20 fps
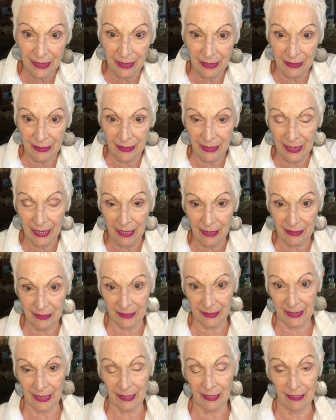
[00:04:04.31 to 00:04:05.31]
in the next
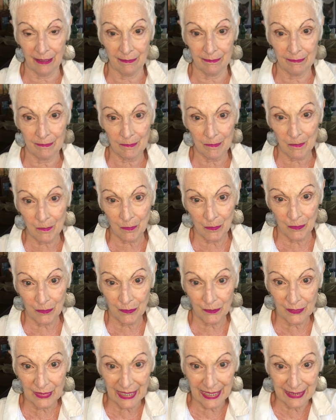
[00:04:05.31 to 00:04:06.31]
Senate.
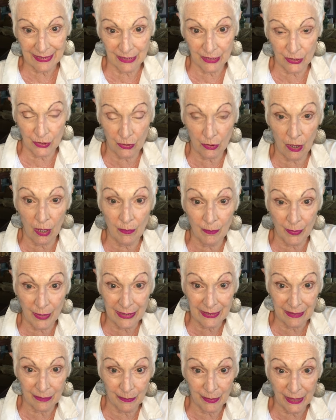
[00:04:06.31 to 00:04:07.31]
That's a strong
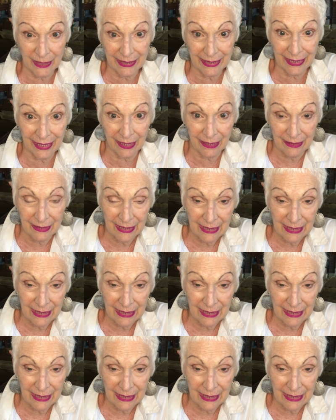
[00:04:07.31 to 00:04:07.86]
possibility.